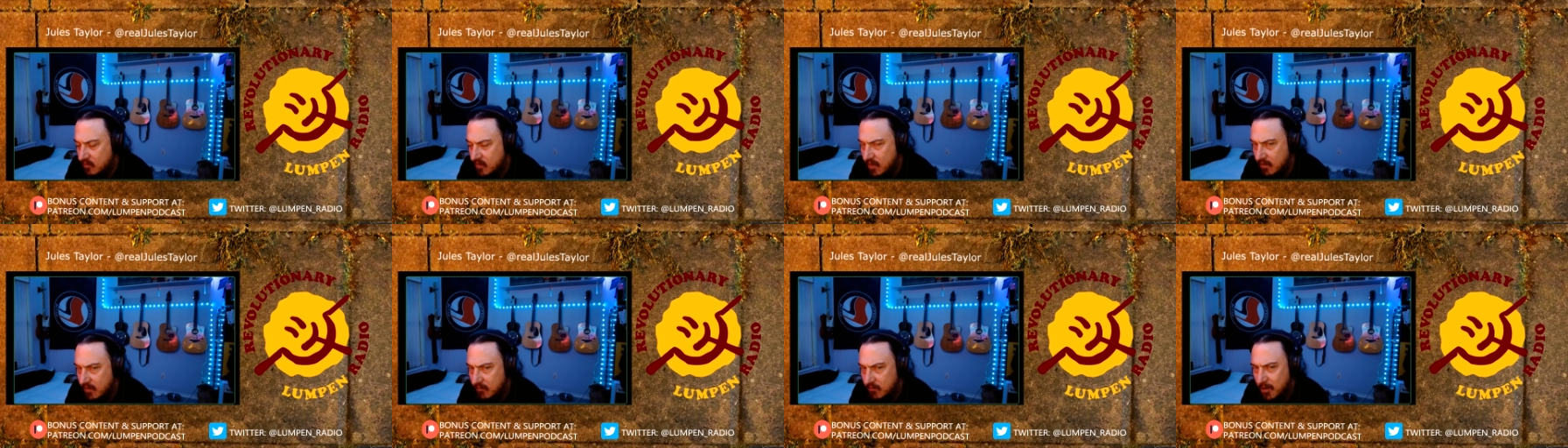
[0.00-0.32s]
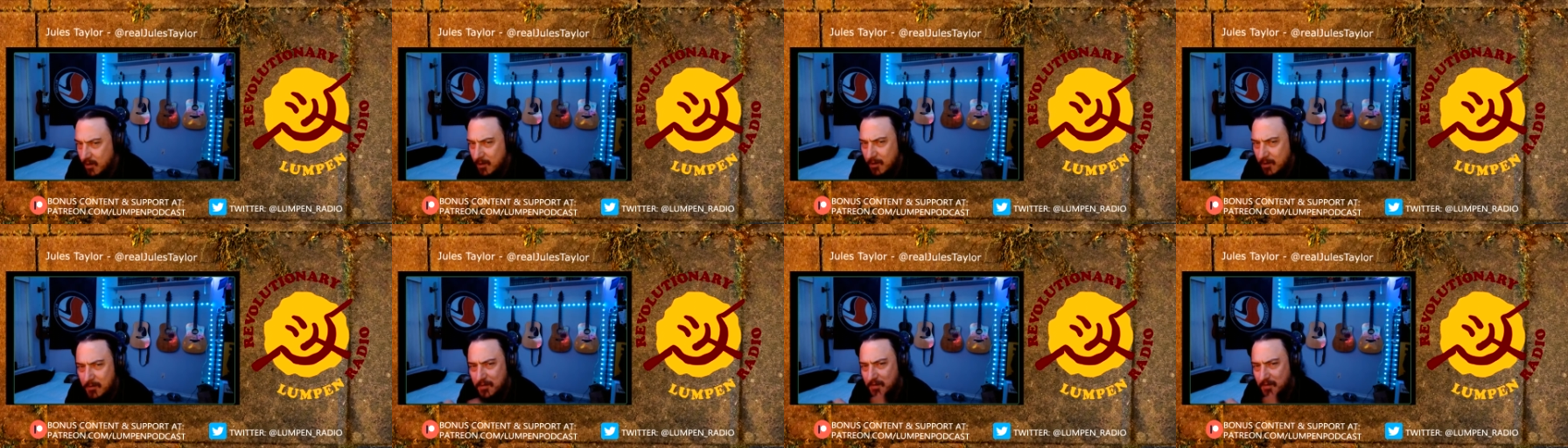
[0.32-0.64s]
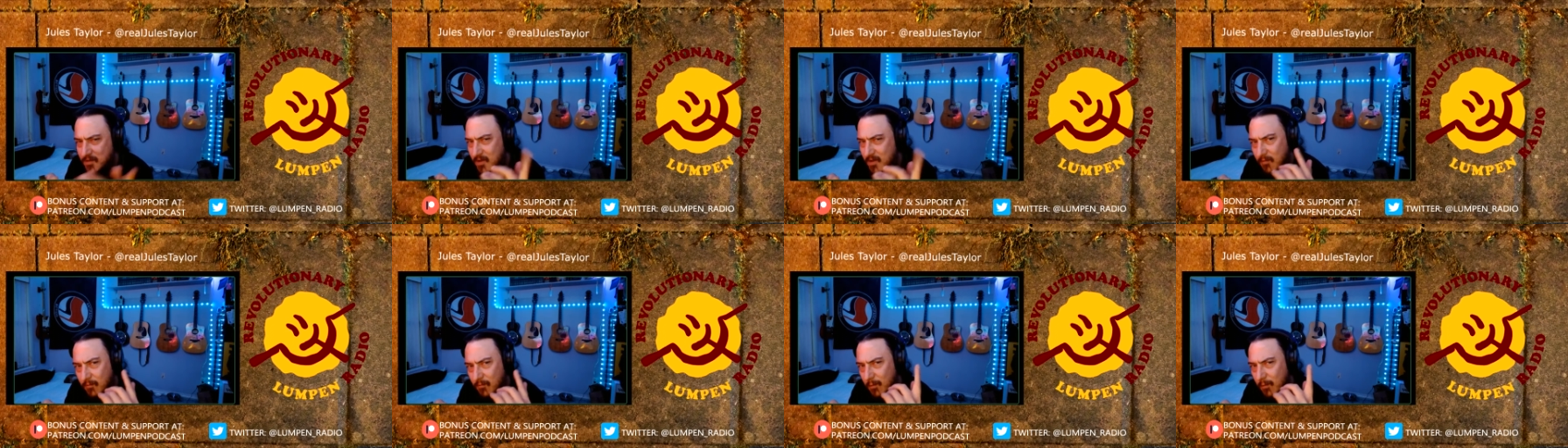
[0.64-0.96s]
and I've carried this
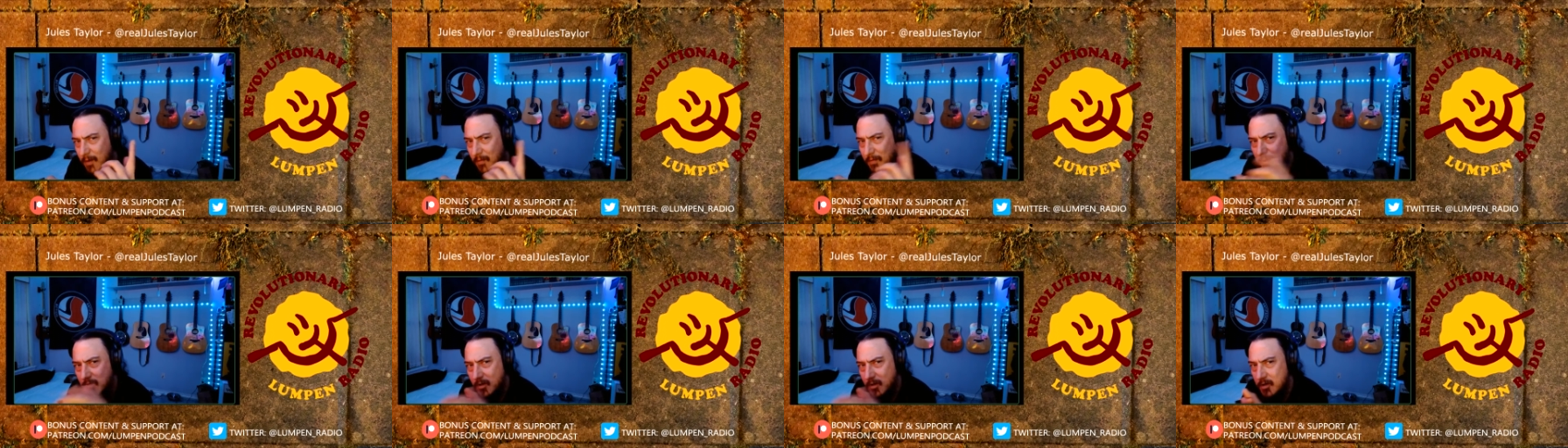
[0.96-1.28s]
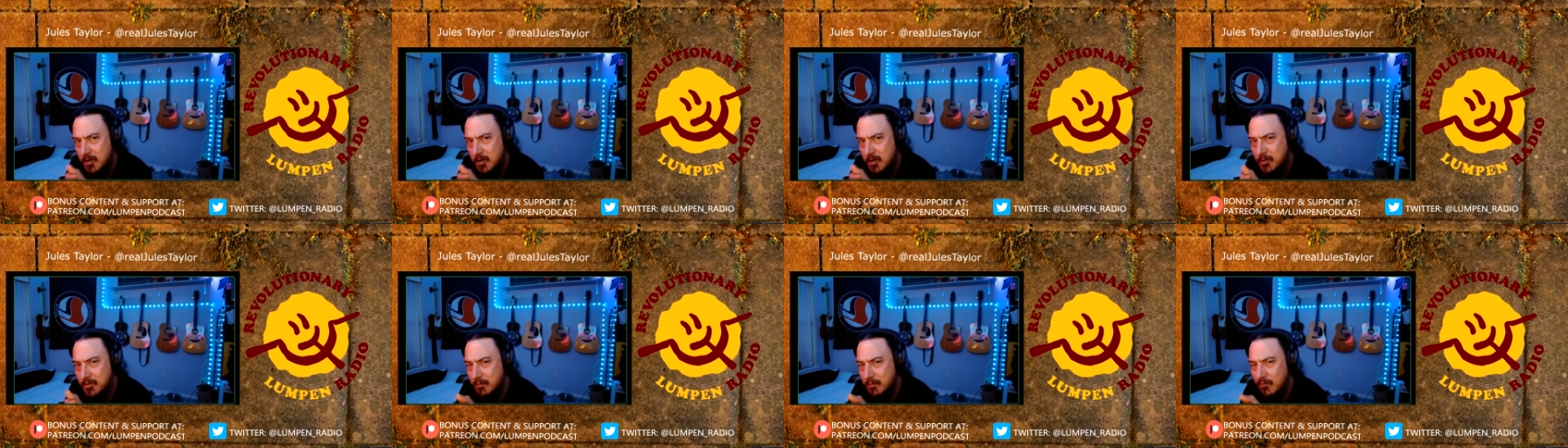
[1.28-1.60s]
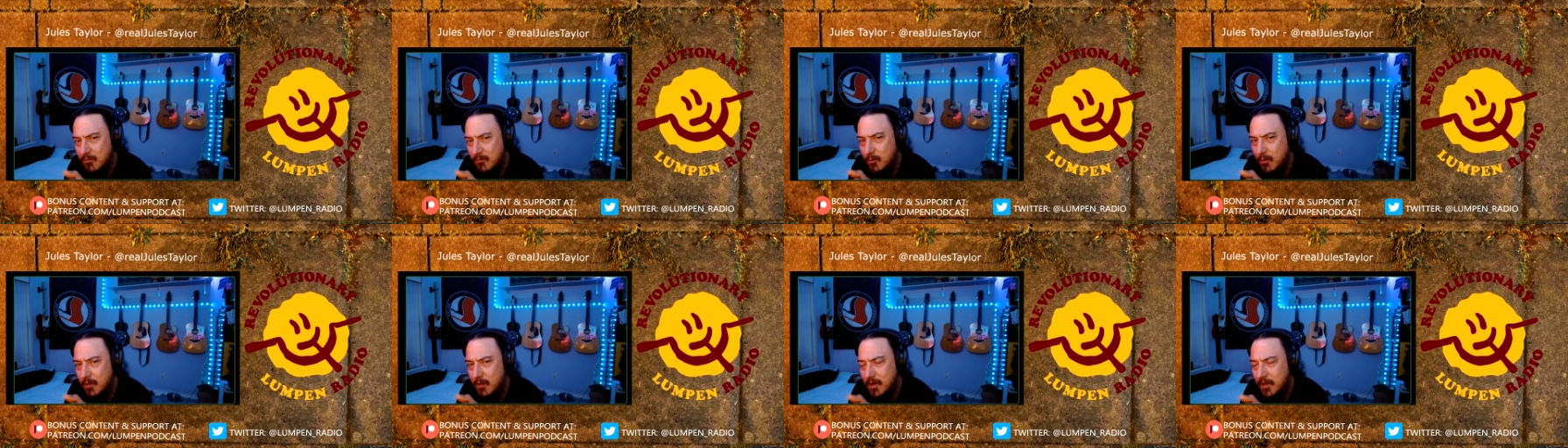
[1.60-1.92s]
stuff around the country
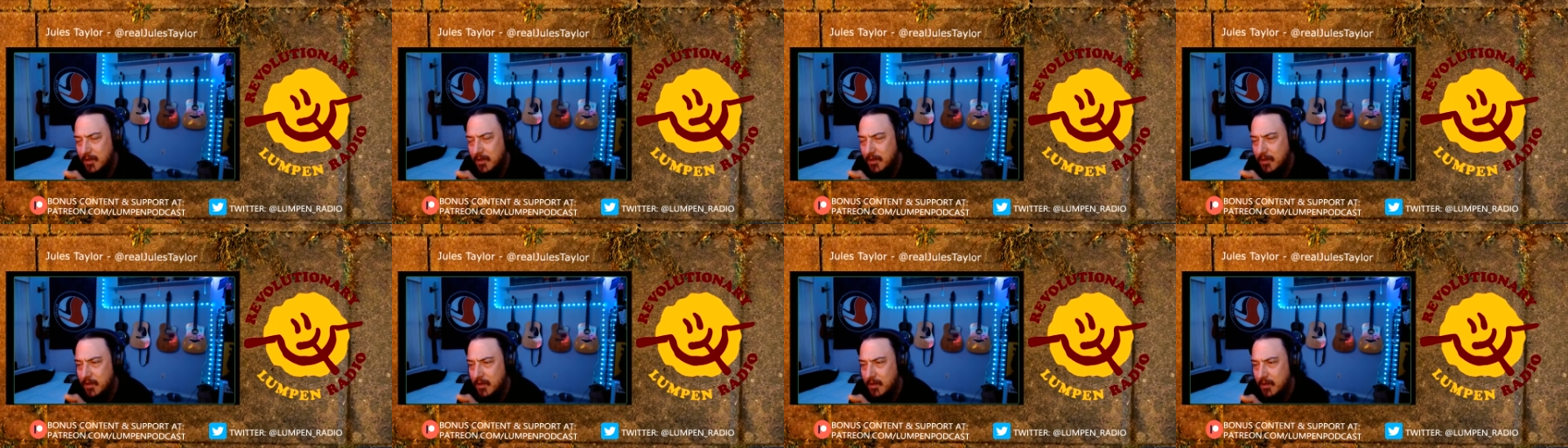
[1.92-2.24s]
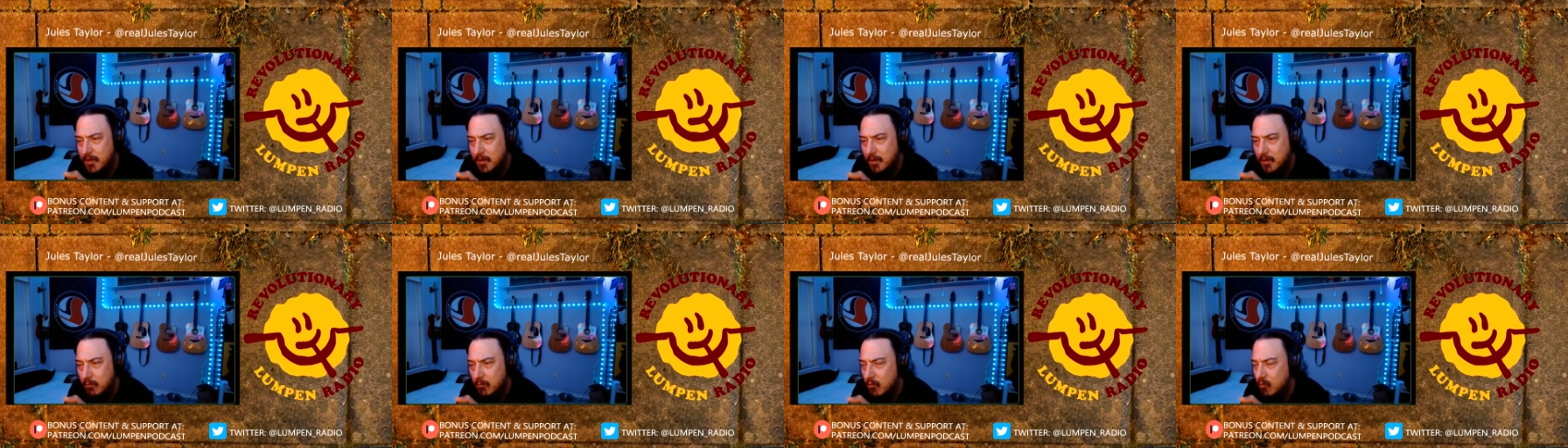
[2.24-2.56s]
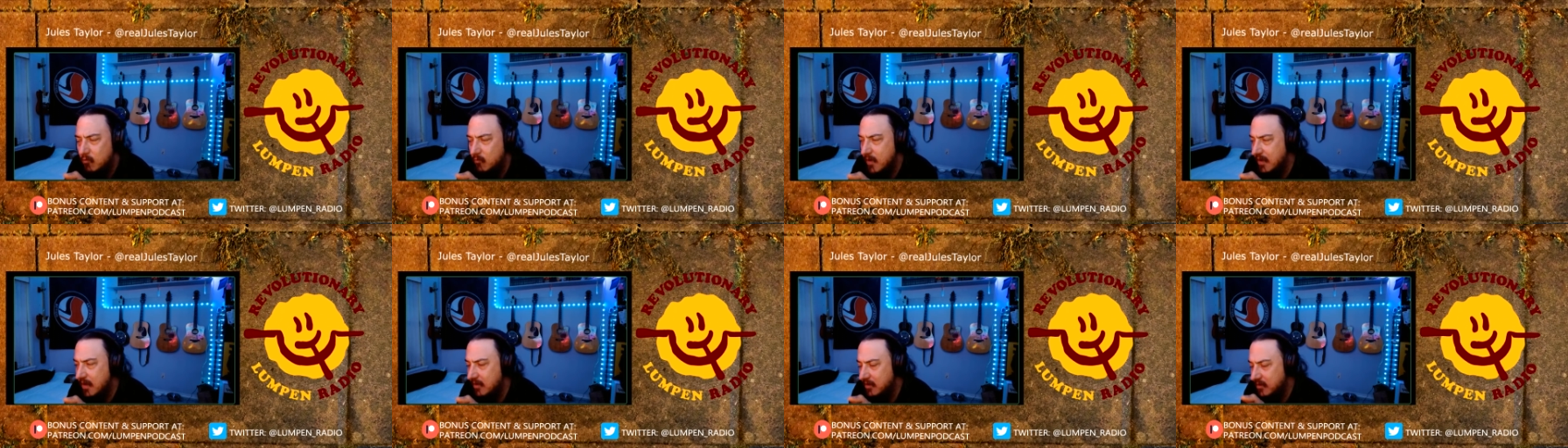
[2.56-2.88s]
before I
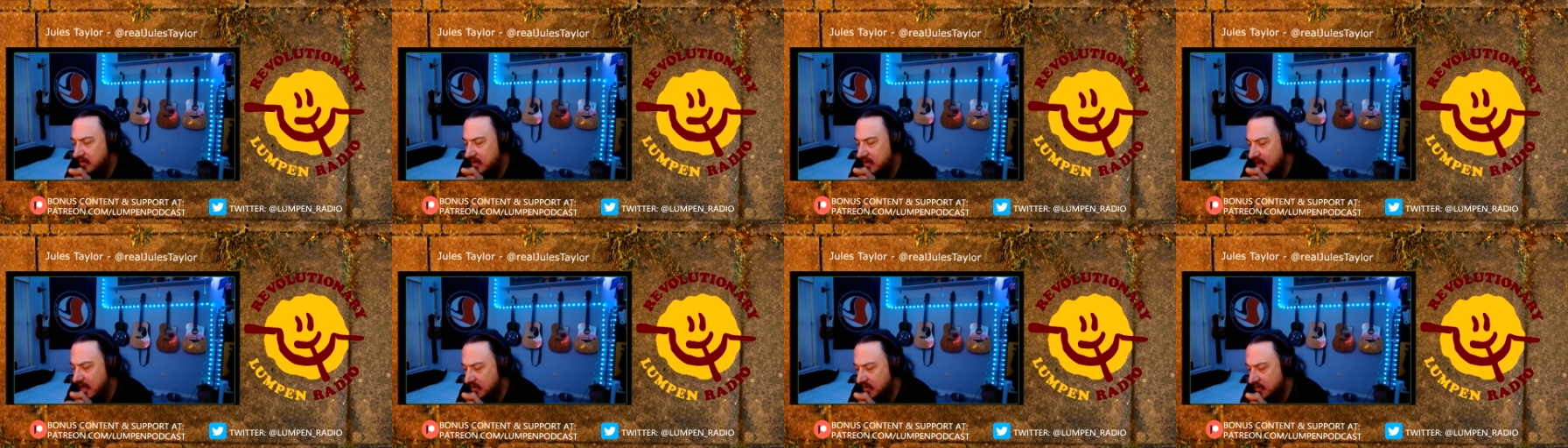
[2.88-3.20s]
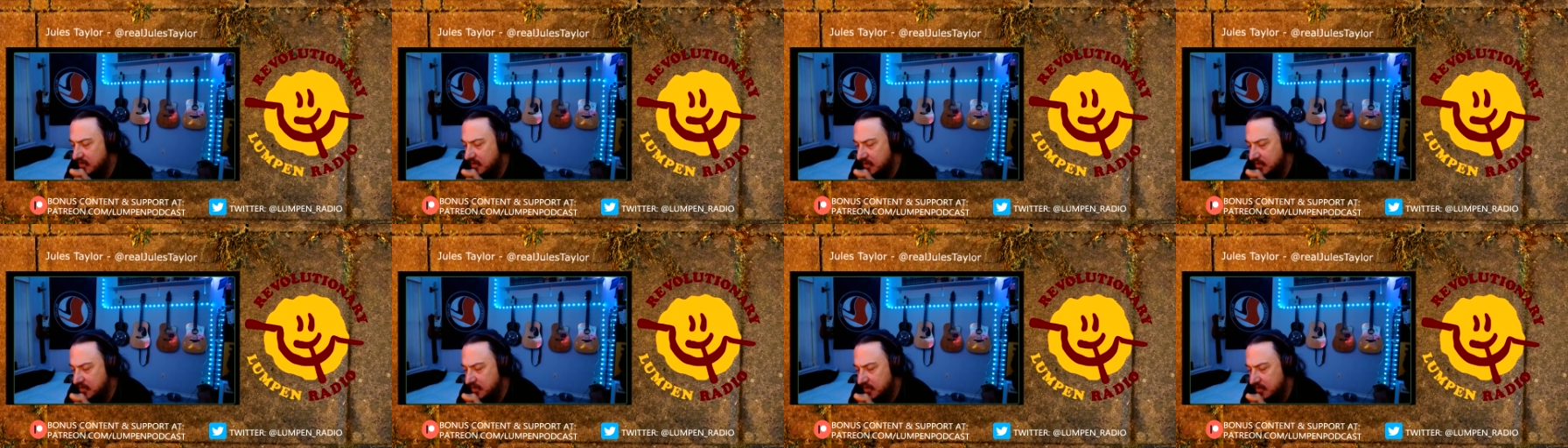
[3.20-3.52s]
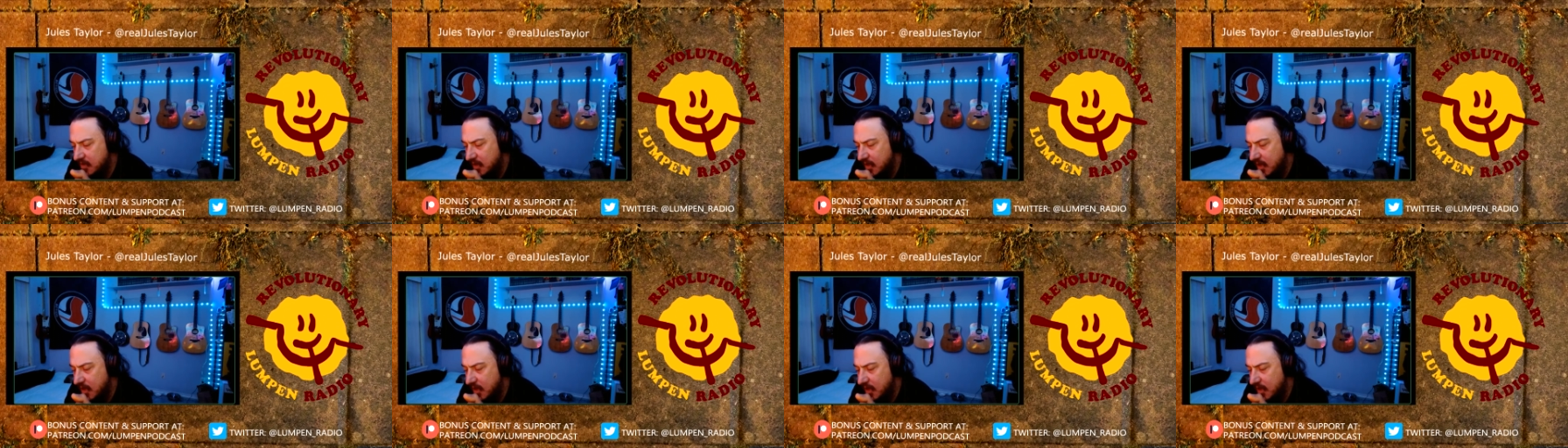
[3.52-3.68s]
moved back to Texas.